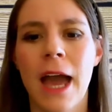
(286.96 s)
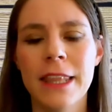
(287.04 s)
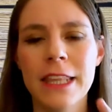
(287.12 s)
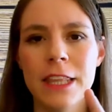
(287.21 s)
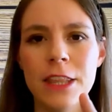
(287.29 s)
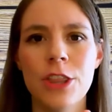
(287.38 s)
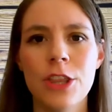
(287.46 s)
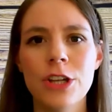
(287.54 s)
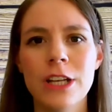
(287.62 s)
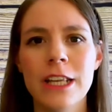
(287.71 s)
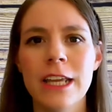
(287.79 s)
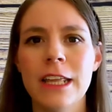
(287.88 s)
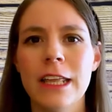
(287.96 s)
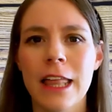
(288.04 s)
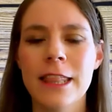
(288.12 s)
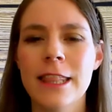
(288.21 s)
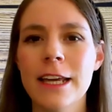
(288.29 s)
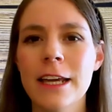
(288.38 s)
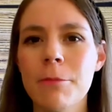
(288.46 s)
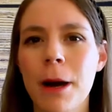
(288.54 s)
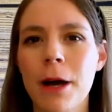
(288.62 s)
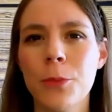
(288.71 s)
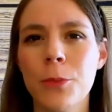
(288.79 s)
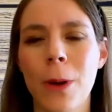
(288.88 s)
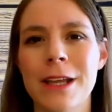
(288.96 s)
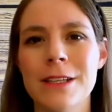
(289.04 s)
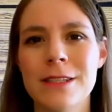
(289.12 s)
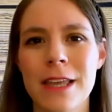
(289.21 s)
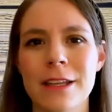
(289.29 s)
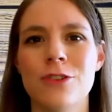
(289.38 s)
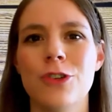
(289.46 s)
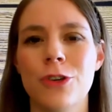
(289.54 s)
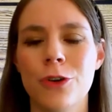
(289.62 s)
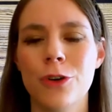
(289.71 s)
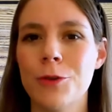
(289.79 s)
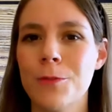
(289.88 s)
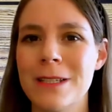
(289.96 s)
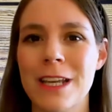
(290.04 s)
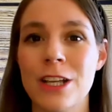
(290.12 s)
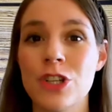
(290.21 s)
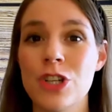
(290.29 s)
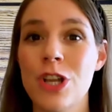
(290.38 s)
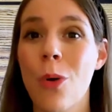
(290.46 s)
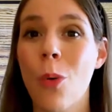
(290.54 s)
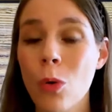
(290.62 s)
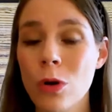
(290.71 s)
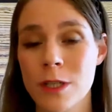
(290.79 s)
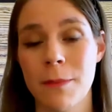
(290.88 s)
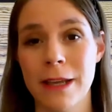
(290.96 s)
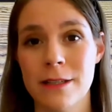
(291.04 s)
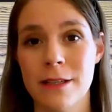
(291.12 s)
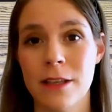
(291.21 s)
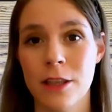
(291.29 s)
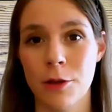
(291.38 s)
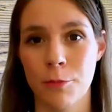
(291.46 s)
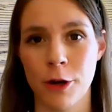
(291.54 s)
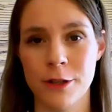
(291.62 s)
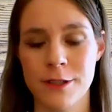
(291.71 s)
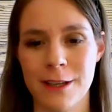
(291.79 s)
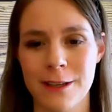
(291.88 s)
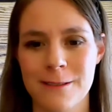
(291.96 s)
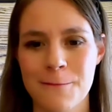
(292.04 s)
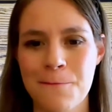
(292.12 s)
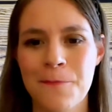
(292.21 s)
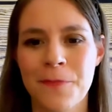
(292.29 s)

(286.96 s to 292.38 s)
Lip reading: And then thirdly, think about ways that you could potentially automate the process.